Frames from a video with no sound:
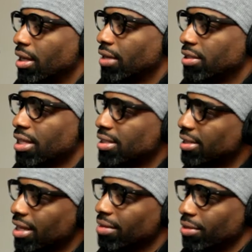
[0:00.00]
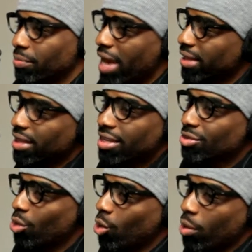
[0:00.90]
And since then, and back then,
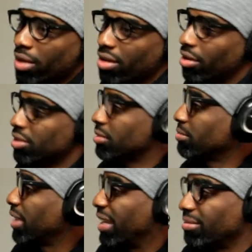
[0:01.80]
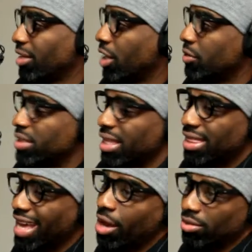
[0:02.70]
equipment costs like Hundreds of
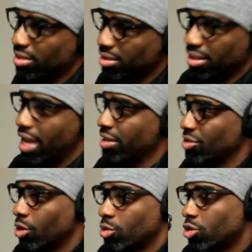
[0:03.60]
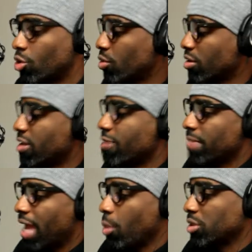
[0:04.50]
thousands. So
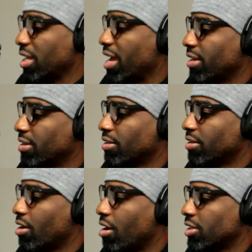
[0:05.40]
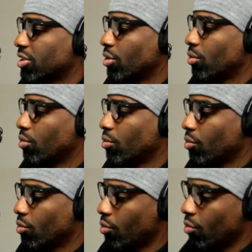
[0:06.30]
I was like, all right. So
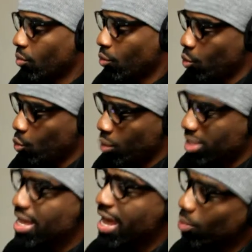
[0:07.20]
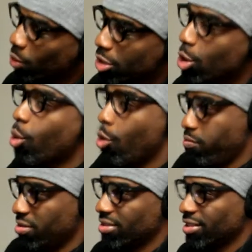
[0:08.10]
when that window
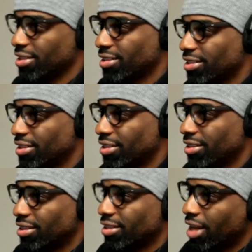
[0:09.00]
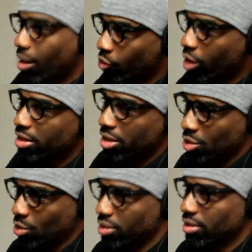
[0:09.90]
opened, I'm running
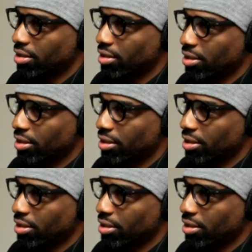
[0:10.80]
through it.